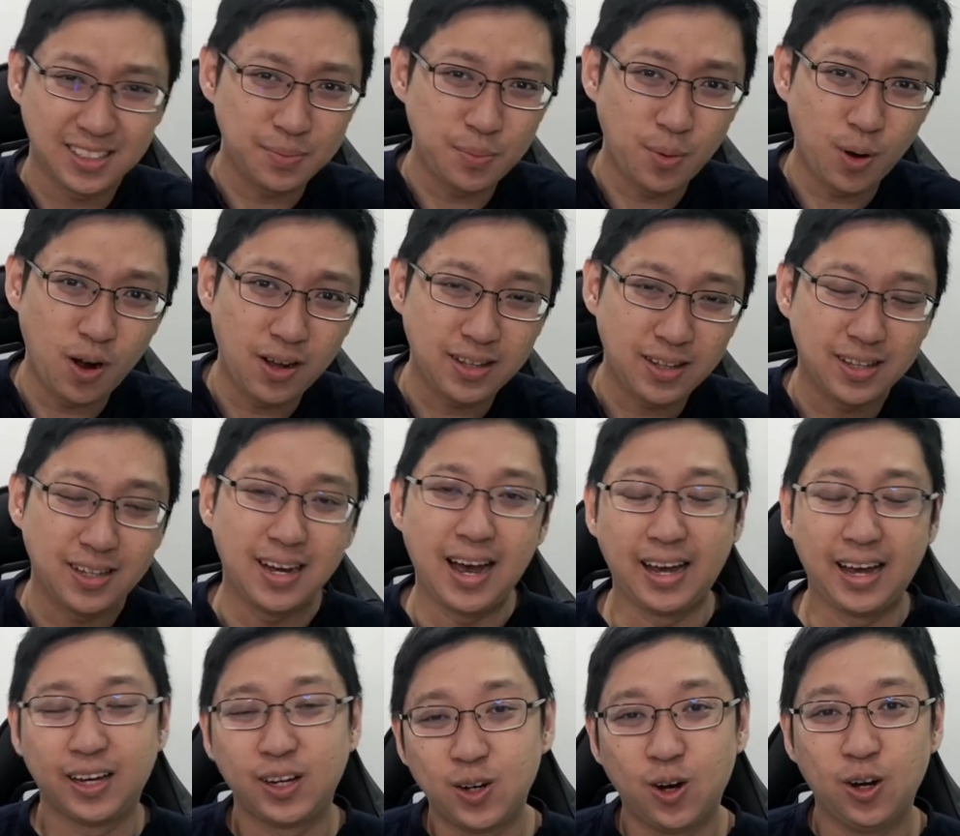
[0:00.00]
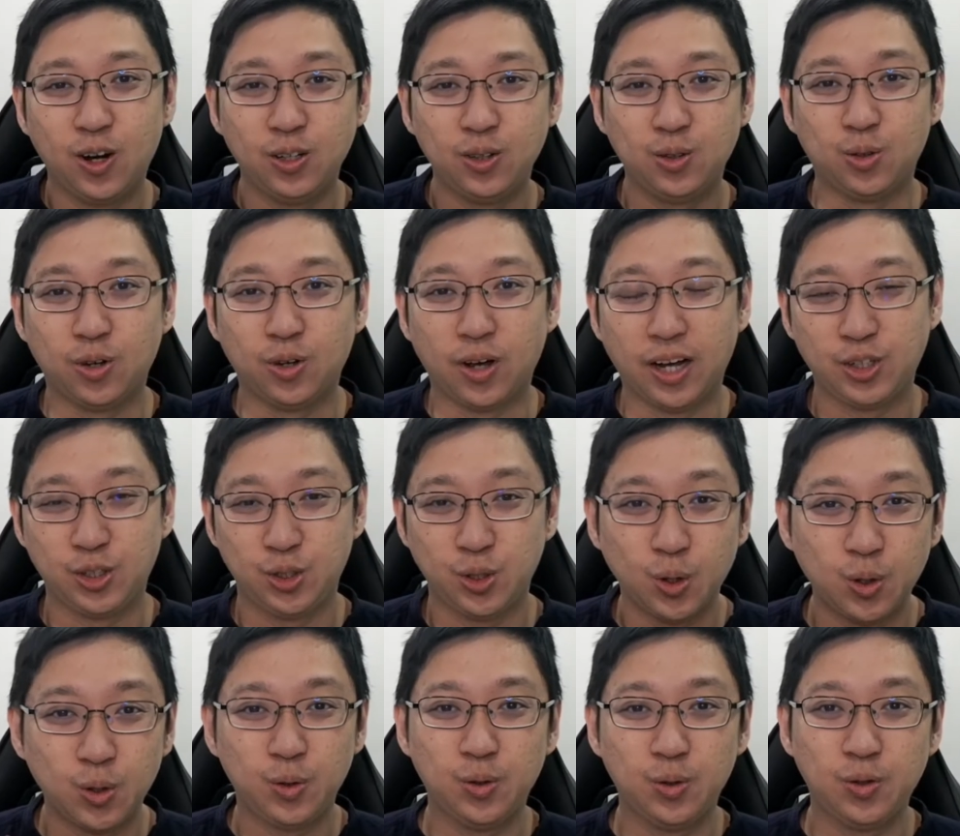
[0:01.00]
small little icon to
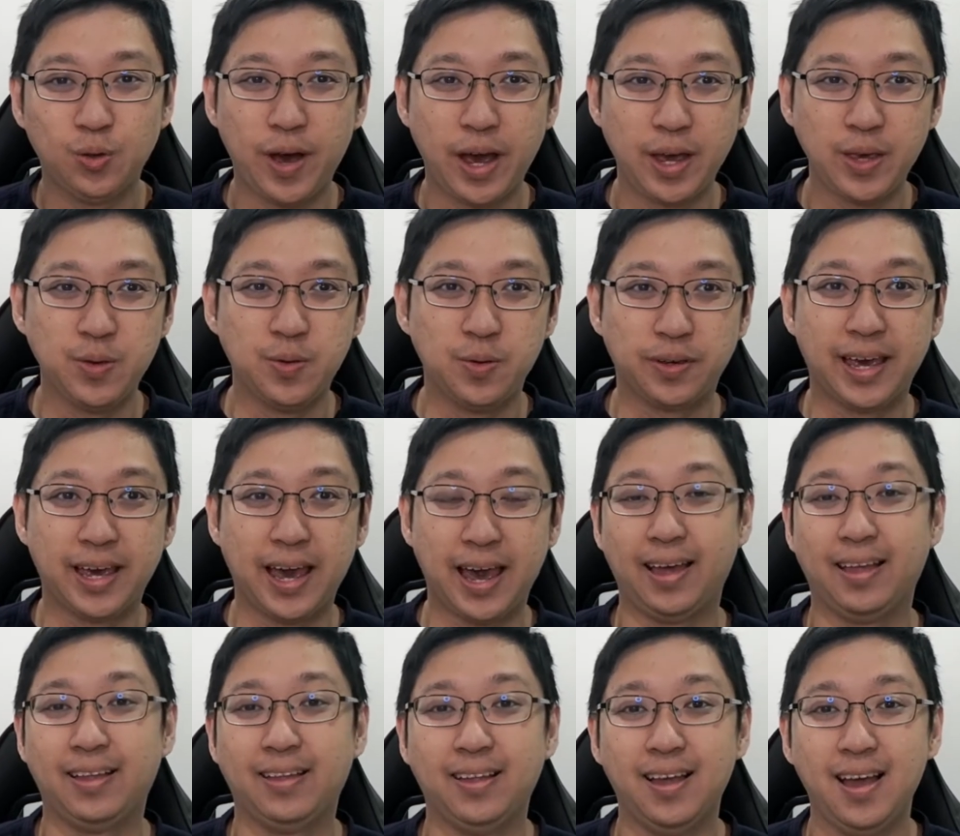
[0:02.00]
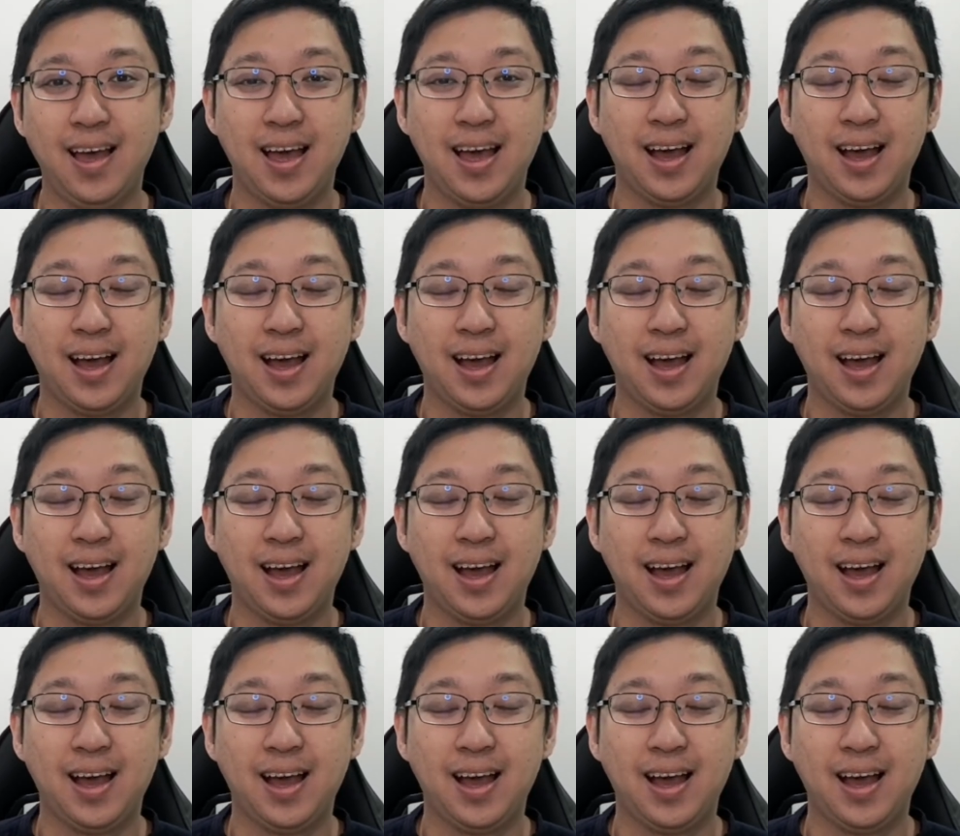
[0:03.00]
show you where you can